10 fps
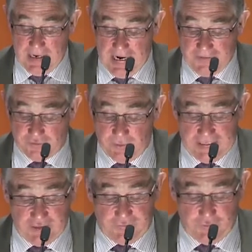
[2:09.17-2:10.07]
After
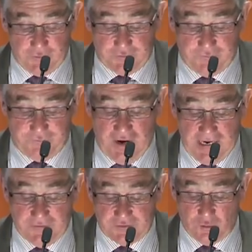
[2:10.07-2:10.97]
winning his first of
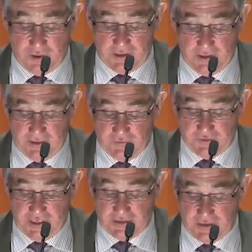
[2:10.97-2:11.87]
5 scoring titles
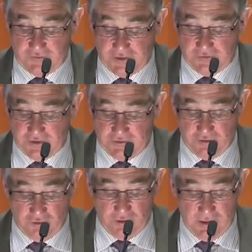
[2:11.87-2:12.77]
in
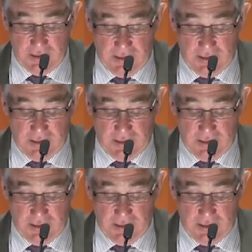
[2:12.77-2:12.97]
1962,